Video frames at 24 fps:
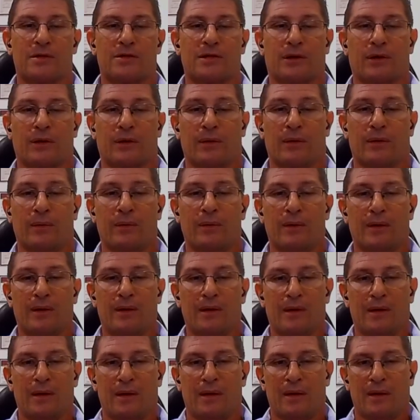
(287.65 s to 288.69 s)
So
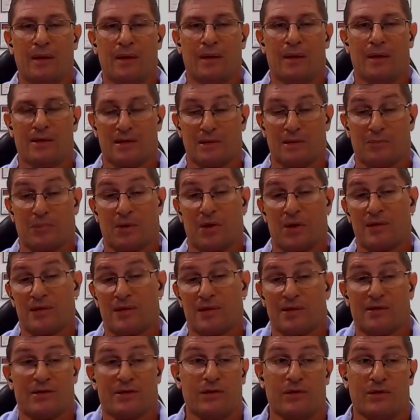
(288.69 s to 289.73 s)
that's a
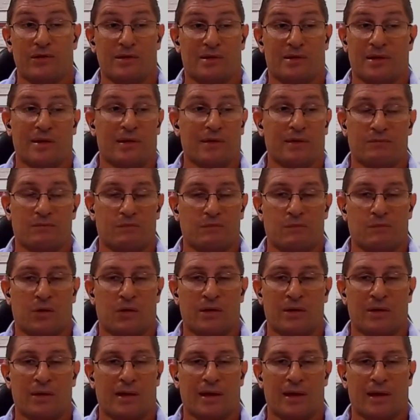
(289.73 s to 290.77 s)
process used in
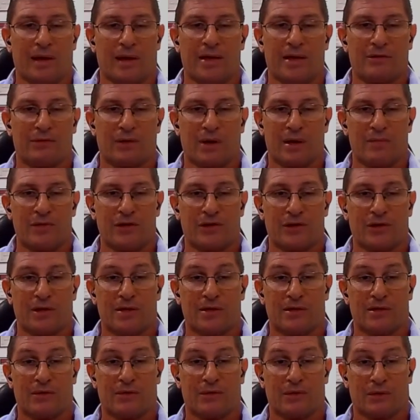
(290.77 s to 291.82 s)
modern day X-ray
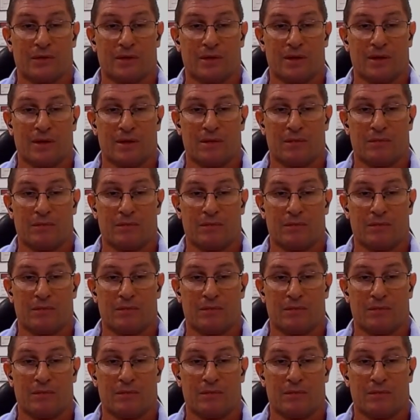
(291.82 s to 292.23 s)
machines called